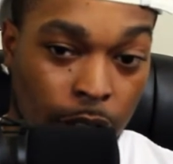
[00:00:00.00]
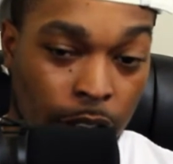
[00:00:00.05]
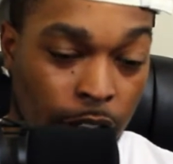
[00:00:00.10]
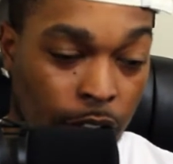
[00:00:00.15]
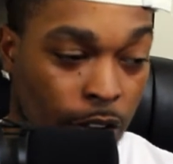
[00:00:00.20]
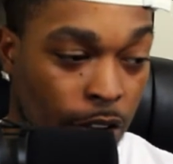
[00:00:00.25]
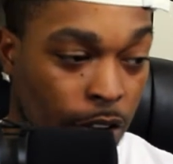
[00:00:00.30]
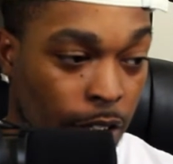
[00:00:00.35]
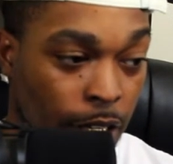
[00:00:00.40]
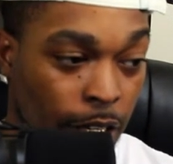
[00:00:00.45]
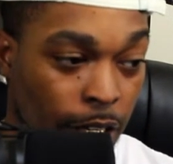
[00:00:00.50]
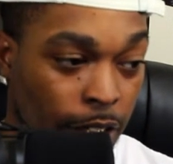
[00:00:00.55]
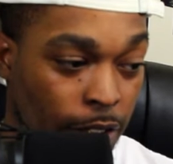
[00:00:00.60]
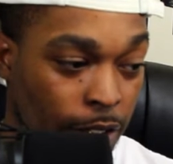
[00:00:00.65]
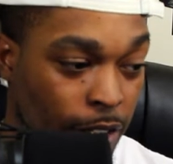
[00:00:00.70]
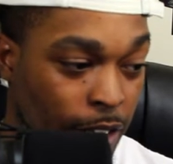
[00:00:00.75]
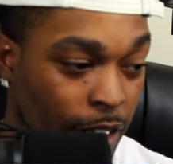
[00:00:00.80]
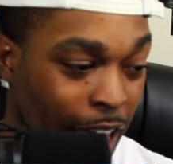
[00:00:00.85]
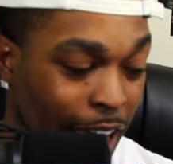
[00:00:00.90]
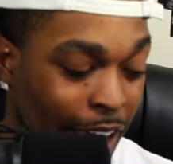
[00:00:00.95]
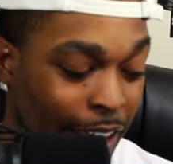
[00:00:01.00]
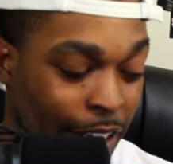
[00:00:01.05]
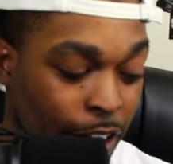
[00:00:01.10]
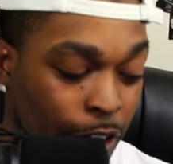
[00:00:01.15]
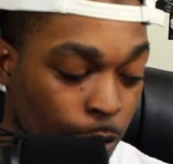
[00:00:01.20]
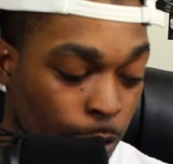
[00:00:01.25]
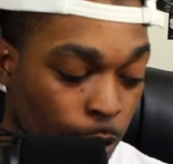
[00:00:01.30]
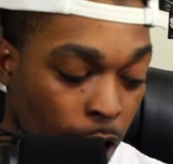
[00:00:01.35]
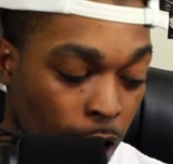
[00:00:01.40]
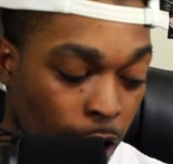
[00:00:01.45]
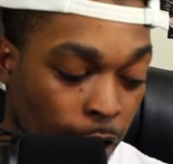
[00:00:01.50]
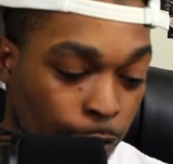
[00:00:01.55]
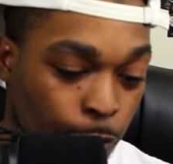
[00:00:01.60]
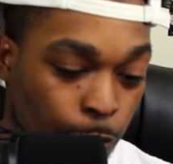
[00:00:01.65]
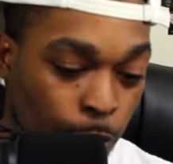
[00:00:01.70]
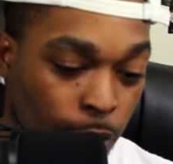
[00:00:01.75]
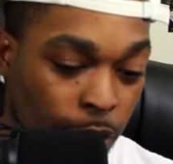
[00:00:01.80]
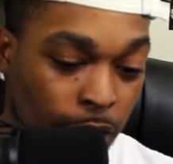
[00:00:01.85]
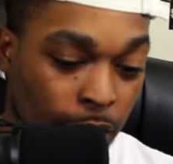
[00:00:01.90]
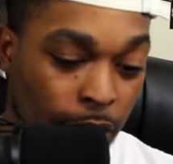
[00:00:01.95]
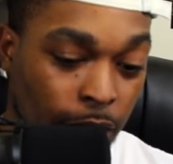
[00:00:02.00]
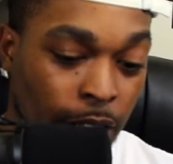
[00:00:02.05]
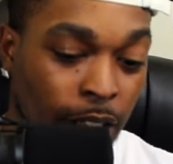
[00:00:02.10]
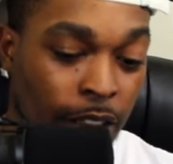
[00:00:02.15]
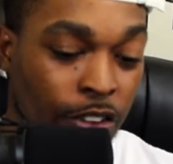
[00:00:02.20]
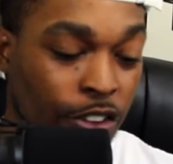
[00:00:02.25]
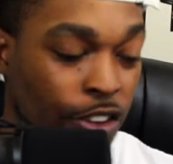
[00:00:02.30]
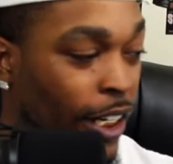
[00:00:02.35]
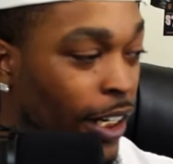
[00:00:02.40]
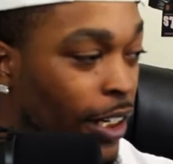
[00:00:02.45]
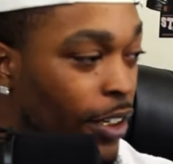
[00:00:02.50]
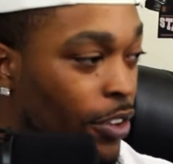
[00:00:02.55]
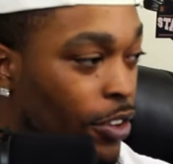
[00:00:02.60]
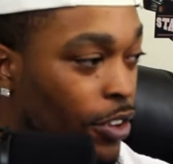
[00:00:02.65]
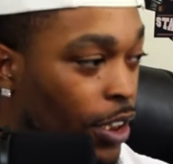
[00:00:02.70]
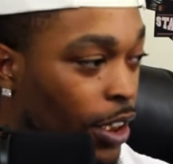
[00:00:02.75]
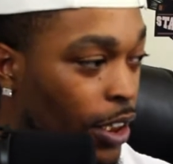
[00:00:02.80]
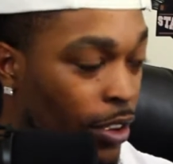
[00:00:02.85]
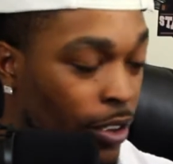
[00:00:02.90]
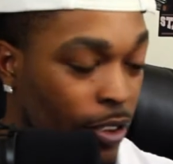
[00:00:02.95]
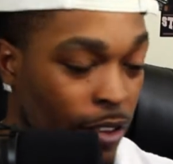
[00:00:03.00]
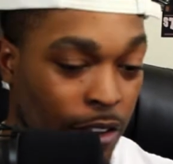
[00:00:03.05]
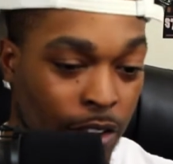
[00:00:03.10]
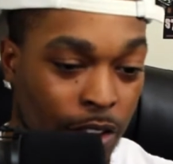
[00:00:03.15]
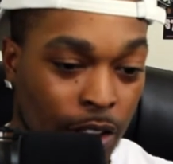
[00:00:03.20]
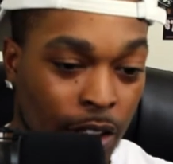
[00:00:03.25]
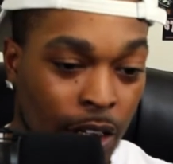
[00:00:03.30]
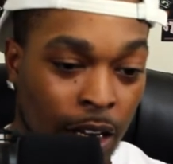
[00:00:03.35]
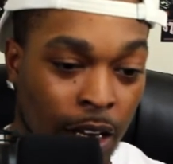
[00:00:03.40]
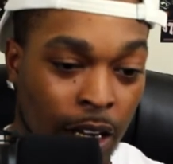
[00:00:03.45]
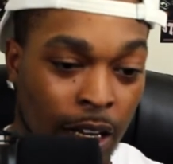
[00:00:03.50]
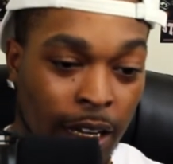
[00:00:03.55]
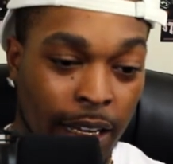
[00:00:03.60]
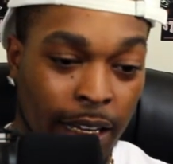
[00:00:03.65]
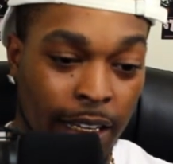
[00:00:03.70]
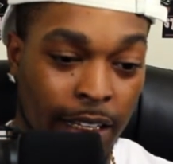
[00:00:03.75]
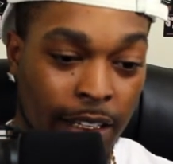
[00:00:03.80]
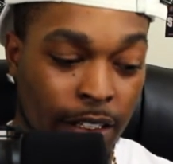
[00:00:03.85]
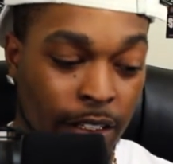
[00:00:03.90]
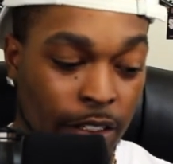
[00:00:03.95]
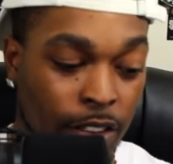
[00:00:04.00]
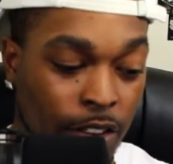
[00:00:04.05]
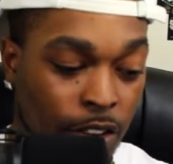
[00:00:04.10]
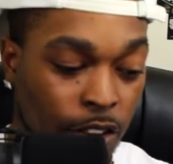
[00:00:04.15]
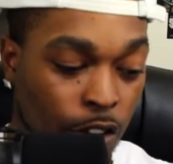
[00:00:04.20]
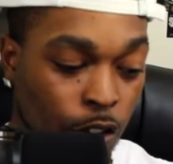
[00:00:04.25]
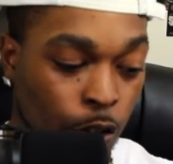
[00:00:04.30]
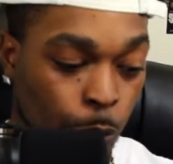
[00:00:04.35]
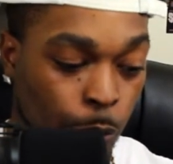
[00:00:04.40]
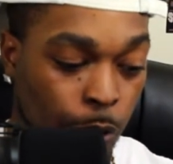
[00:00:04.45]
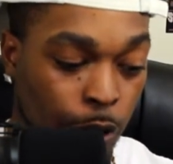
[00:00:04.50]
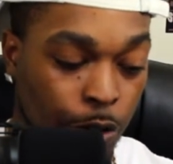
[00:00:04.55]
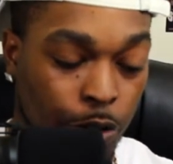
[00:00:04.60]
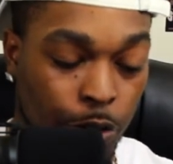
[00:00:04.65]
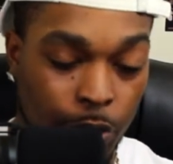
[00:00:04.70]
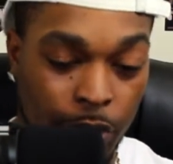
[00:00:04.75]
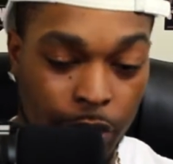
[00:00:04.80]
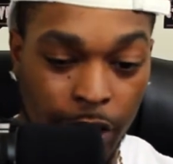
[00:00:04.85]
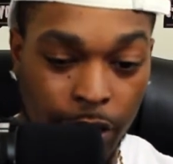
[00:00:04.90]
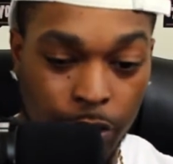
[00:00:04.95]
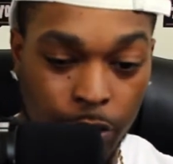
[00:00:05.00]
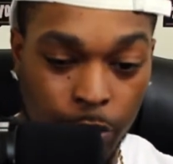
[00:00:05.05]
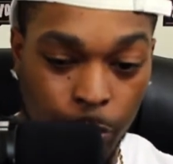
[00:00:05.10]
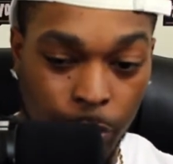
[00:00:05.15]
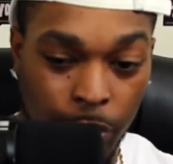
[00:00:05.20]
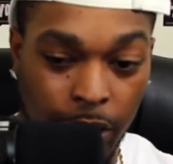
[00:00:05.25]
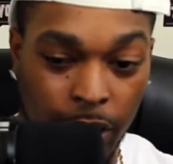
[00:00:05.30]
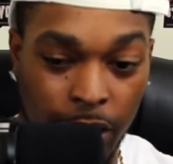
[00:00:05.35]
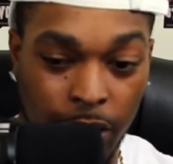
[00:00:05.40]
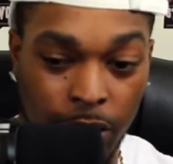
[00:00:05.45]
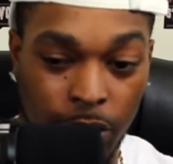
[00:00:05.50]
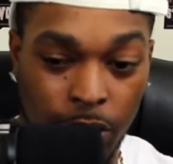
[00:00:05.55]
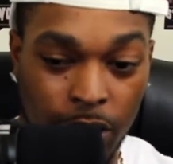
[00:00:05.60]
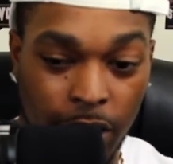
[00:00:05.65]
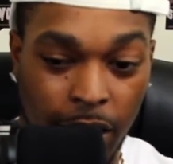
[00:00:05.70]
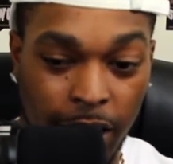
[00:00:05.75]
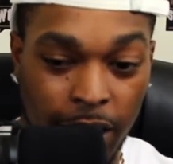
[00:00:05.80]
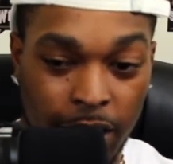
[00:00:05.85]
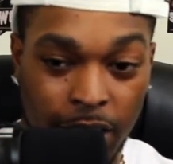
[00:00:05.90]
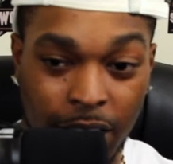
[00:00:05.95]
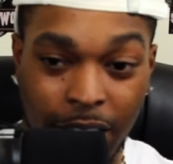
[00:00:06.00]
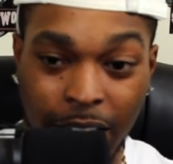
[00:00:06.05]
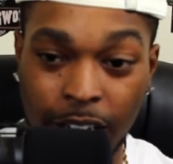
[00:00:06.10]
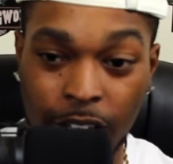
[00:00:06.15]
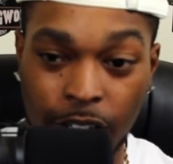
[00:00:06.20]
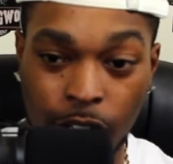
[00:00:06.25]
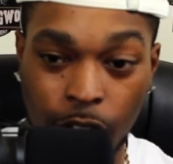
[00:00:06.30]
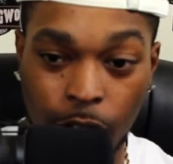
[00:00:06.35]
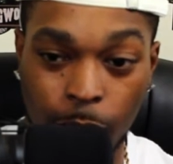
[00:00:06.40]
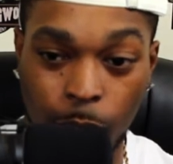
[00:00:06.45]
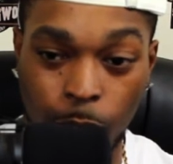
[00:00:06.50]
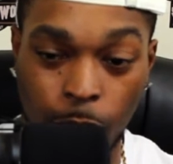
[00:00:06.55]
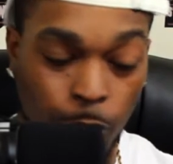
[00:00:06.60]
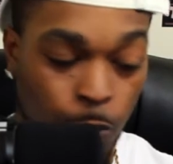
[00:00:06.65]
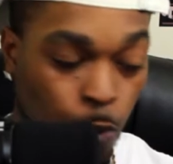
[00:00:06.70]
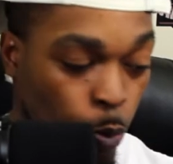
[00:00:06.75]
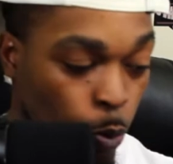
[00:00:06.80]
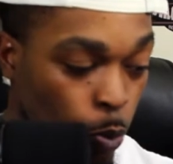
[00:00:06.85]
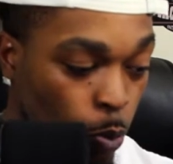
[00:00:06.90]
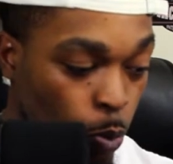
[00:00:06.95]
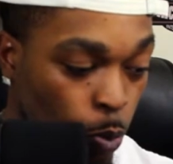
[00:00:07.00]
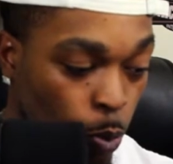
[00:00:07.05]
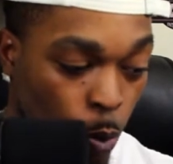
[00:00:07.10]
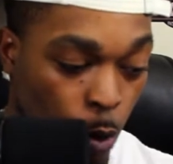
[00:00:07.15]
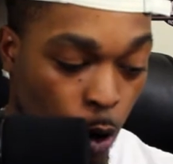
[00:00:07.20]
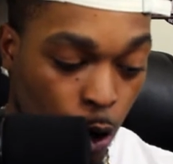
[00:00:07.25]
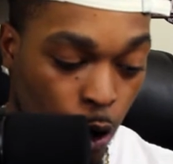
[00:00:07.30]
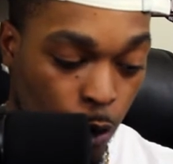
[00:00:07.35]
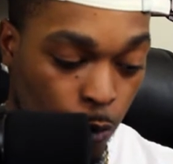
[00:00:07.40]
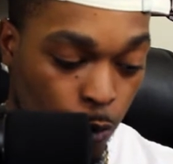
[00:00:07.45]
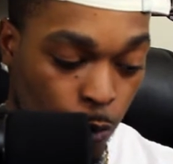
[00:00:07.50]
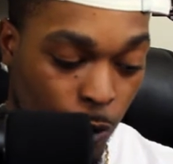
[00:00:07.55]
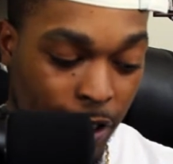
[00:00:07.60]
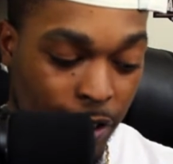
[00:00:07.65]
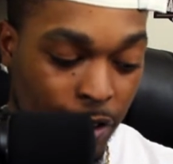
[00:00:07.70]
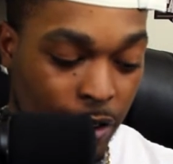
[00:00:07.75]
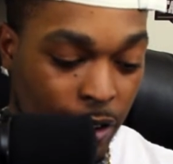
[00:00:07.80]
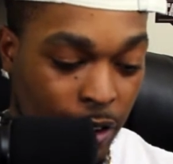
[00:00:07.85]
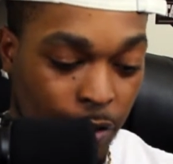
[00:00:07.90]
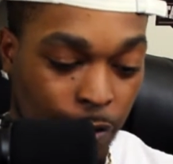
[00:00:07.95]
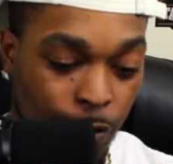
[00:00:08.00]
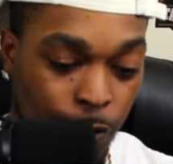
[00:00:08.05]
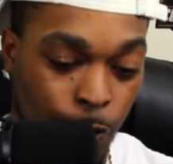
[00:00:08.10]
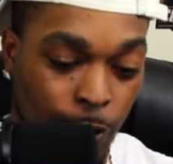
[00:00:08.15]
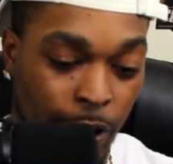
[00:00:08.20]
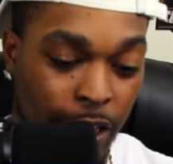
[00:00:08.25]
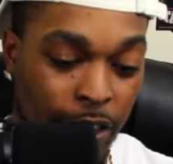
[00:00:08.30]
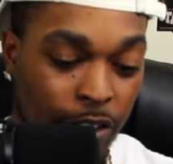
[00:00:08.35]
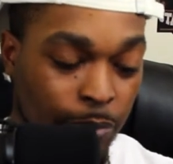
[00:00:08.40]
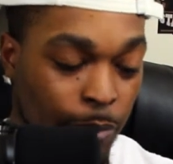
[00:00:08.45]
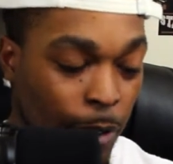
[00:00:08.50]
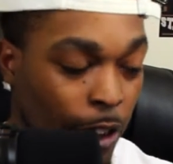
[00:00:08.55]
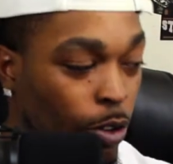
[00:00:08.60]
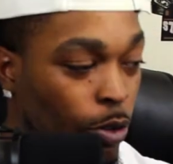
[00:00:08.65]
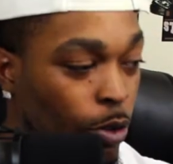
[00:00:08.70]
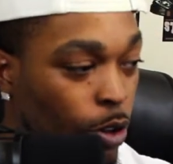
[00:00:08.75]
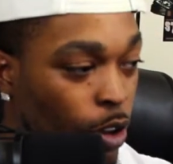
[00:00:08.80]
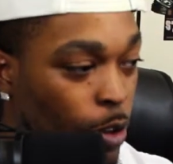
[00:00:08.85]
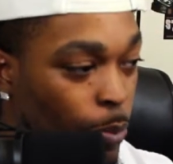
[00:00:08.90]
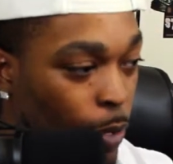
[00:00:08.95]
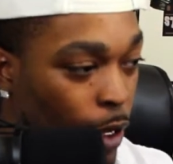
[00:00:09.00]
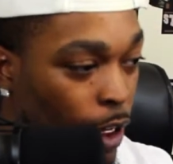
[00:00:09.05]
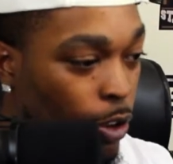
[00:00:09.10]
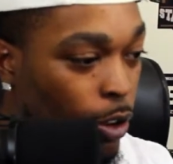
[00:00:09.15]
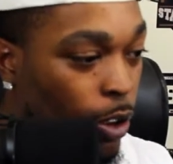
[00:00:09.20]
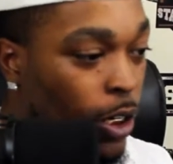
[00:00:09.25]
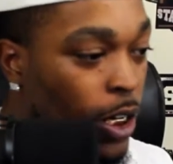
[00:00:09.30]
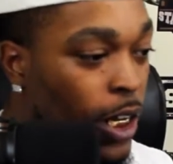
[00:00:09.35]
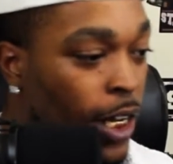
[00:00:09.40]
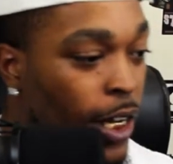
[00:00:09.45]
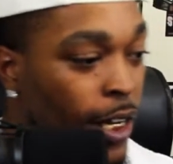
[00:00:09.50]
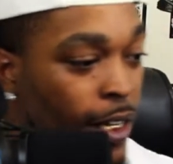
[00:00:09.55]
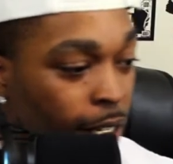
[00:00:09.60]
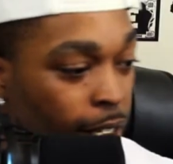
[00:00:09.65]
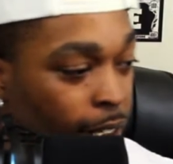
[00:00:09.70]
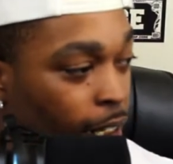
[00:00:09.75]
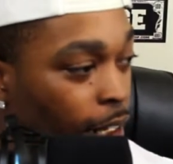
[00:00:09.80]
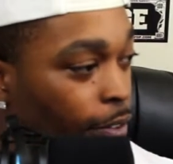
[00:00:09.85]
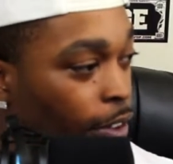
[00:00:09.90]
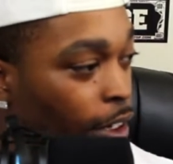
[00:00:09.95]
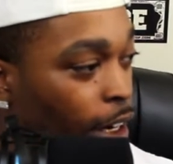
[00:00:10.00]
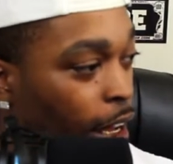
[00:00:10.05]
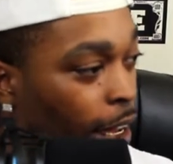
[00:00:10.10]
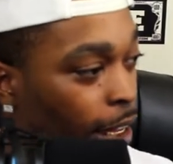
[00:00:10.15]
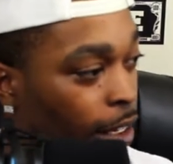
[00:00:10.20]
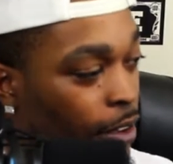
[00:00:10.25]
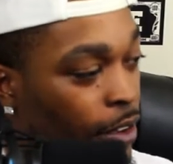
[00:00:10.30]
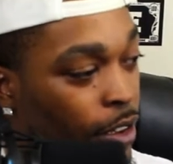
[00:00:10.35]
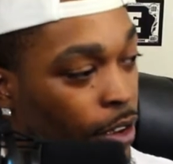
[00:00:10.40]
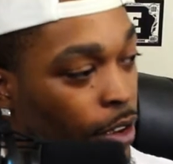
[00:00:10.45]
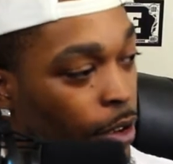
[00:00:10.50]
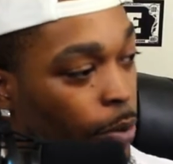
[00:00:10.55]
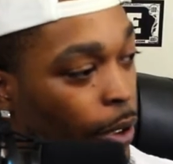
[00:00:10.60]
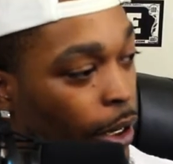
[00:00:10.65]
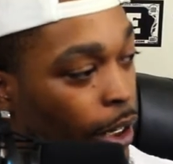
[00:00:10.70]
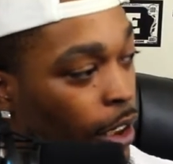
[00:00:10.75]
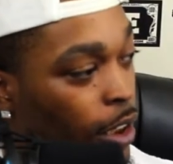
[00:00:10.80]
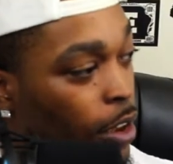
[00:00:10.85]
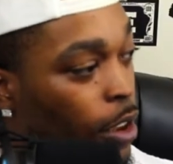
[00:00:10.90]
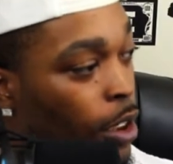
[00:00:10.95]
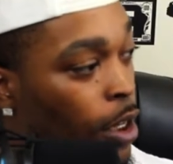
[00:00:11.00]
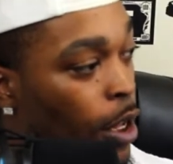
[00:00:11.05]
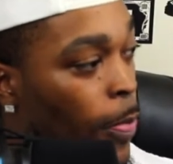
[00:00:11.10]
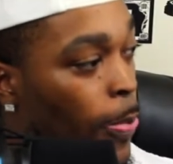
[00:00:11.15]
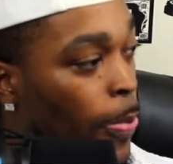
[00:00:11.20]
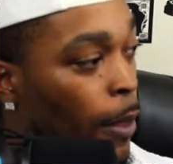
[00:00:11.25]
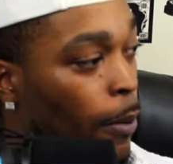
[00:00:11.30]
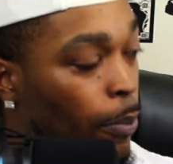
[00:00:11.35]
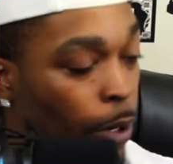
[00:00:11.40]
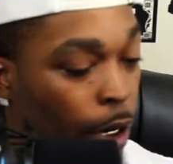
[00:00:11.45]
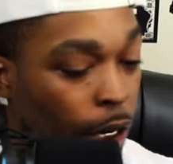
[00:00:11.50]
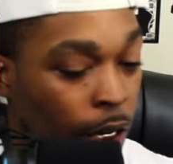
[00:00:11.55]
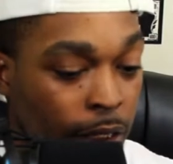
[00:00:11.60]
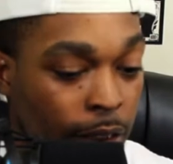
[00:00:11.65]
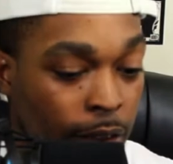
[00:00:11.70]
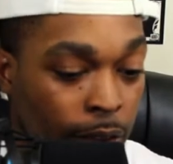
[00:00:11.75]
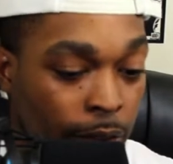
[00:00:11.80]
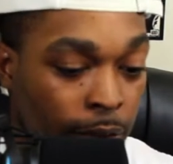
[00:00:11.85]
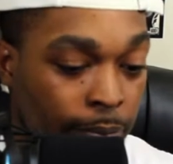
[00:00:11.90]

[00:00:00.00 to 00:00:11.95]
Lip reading: He's in that year off really changed his his career trajectory. He looks like his legs are more rested and fresh. Melo looks better than even I anticipated. But